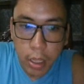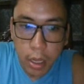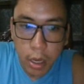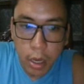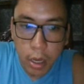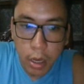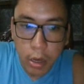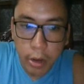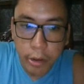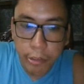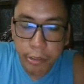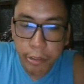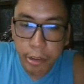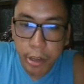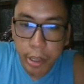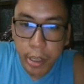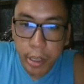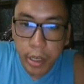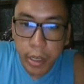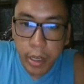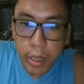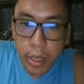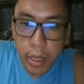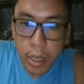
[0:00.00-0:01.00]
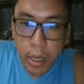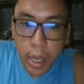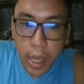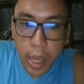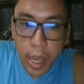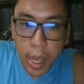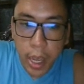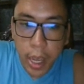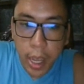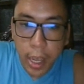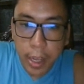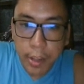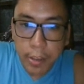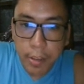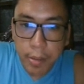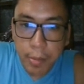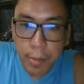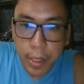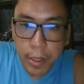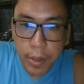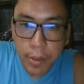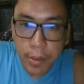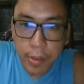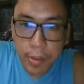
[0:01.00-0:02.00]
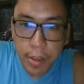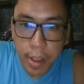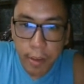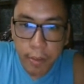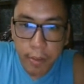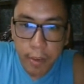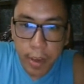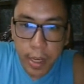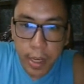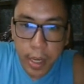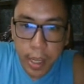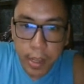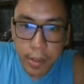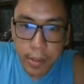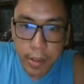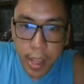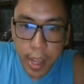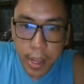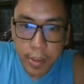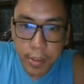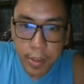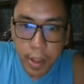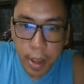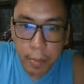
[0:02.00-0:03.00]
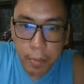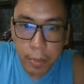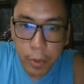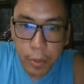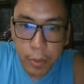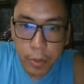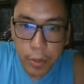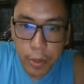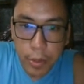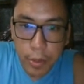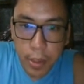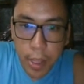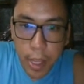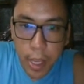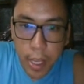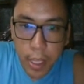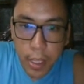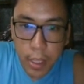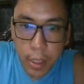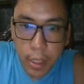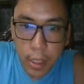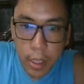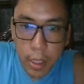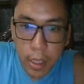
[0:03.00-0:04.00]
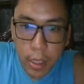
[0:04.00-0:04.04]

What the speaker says: of x minus 7 as x approaches 8.